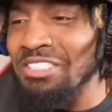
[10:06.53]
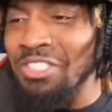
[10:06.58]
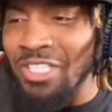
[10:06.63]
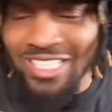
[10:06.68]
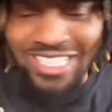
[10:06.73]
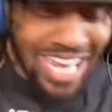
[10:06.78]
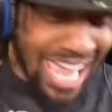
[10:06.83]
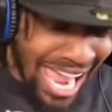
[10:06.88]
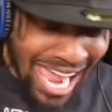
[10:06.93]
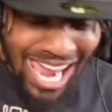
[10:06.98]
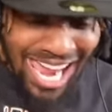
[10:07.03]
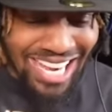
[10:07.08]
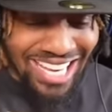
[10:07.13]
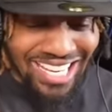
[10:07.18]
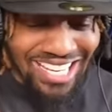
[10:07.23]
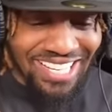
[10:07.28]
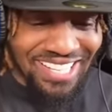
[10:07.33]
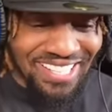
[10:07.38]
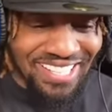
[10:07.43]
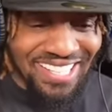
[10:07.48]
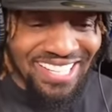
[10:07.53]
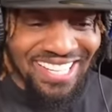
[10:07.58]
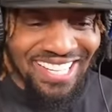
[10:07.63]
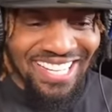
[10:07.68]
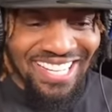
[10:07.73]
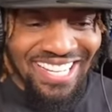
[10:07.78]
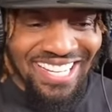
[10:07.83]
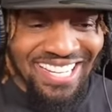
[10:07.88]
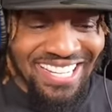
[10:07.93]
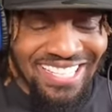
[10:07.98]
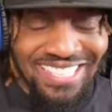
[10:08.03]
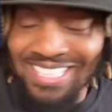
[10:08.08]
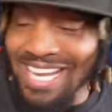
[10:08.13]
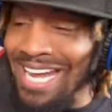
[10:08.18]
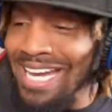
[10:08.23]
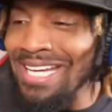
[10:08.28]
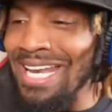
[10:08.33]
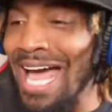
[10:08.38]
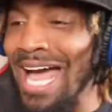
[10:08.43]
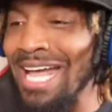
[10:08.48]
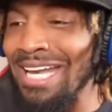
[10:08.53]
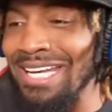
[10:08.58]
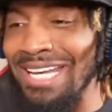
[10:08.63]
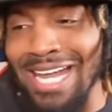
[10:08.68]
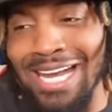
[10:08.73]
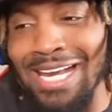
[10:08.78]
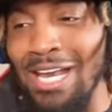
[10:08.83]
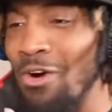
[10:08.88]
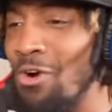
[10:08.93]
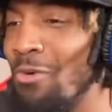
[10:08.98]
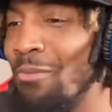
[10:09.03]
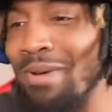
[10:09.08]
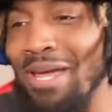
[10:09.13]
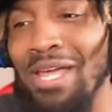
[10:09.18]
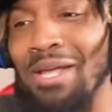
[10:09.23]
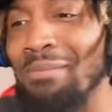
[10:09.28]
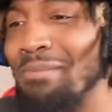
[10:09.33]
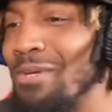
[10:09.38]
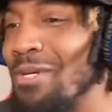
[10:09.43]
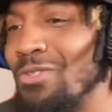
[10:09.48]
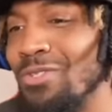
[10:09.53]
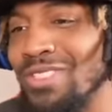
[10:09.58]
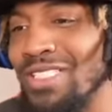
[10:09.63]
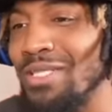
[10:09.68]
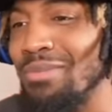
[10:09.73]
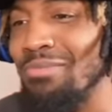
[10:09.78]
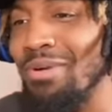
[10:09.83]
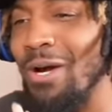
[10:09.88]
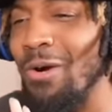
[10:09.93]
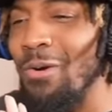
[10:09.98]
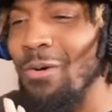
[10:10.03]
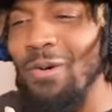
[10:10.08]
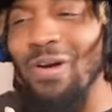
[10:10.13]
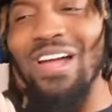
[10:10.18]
or that, they not they don't make music, bro.